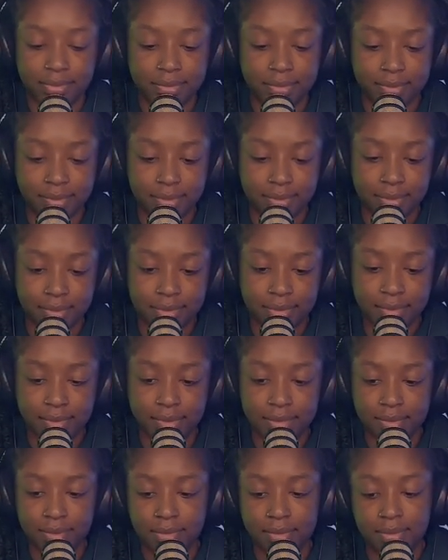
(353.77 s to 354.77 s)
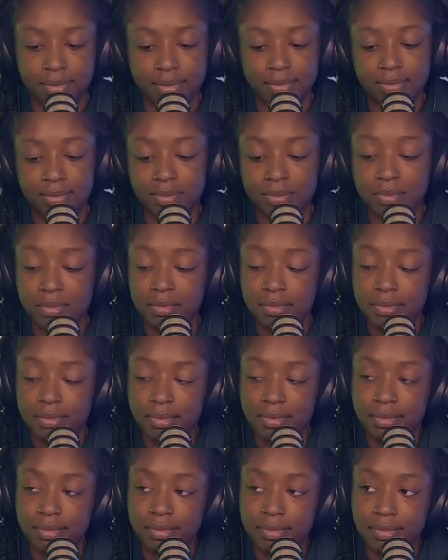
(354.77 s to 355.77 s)

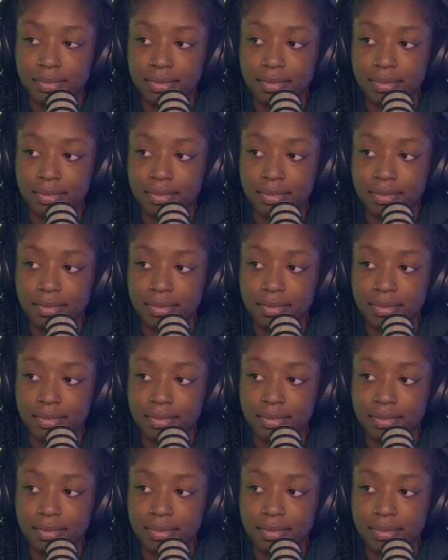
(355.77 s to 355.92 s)
(not speaking)